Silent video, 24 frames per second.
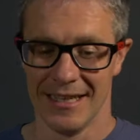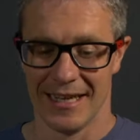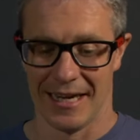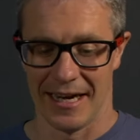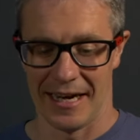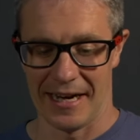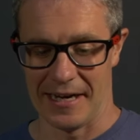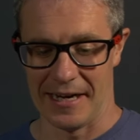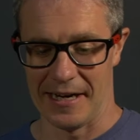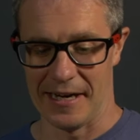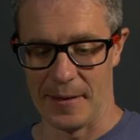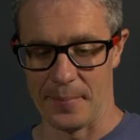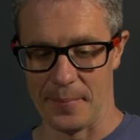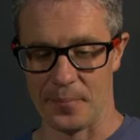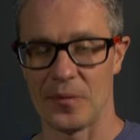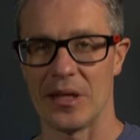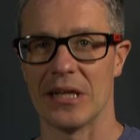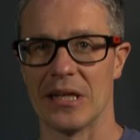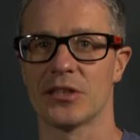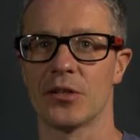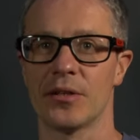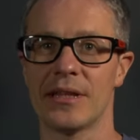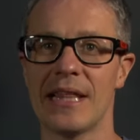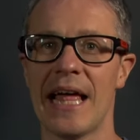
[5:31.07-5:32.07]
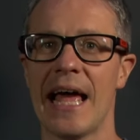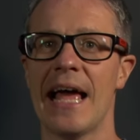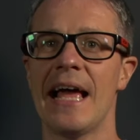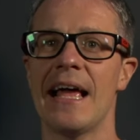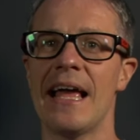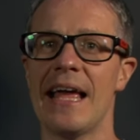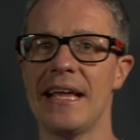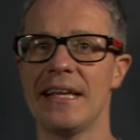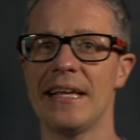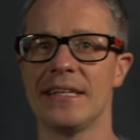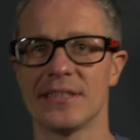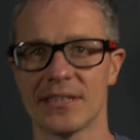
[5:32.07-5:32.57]
So there
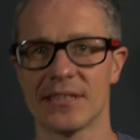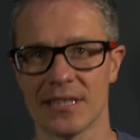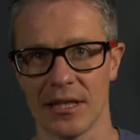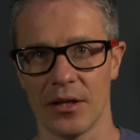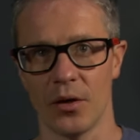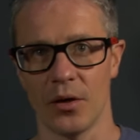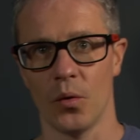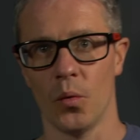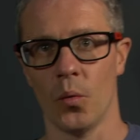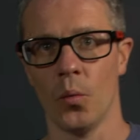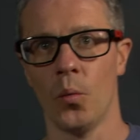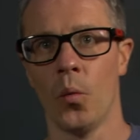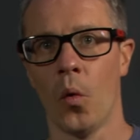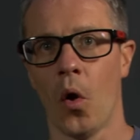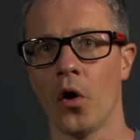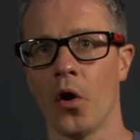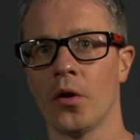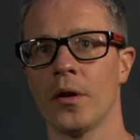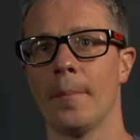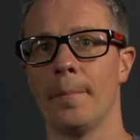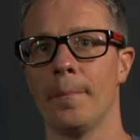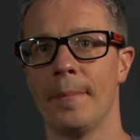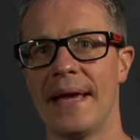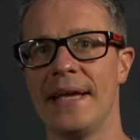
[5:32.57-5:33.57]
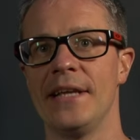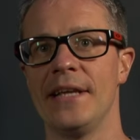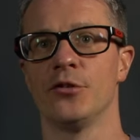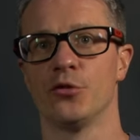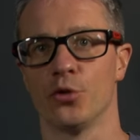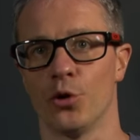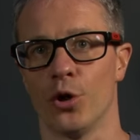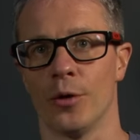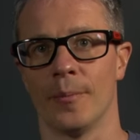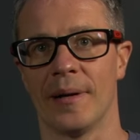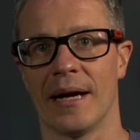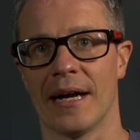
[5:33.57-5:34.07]
is one main
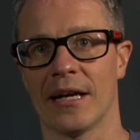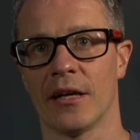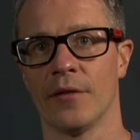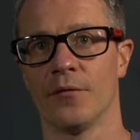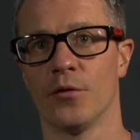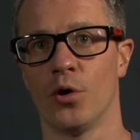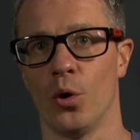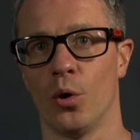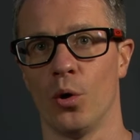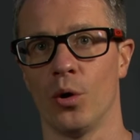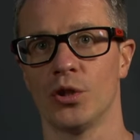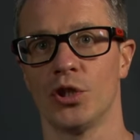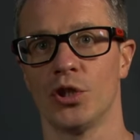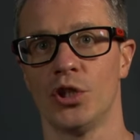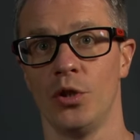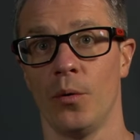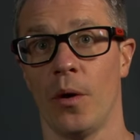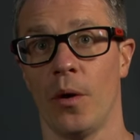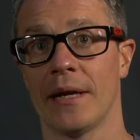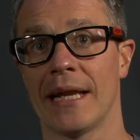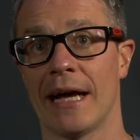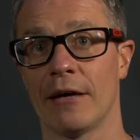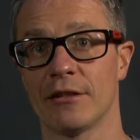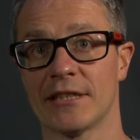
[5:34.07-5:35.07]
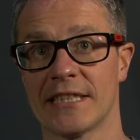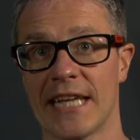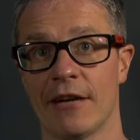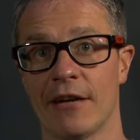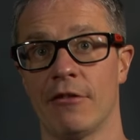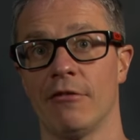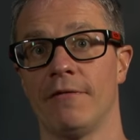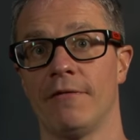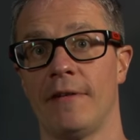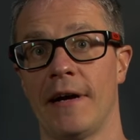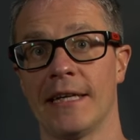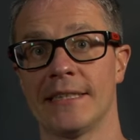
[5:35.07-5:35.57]
drawback. Of course, you are now
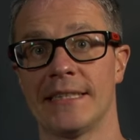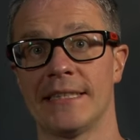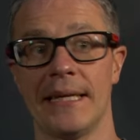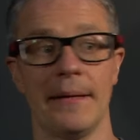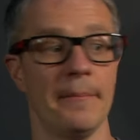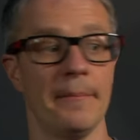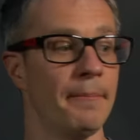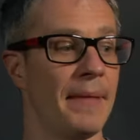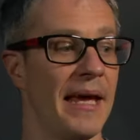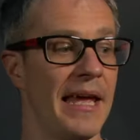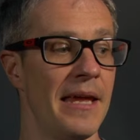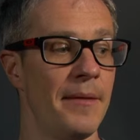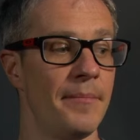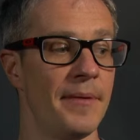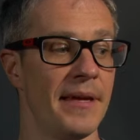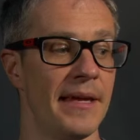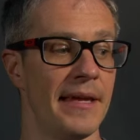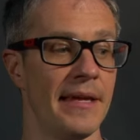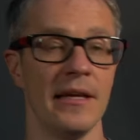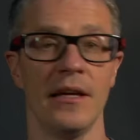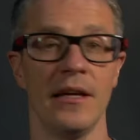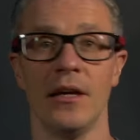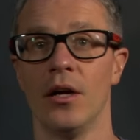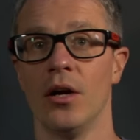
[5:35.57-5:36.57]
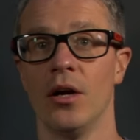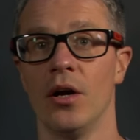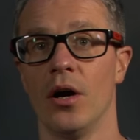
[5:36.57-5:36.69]
sacrificing maybe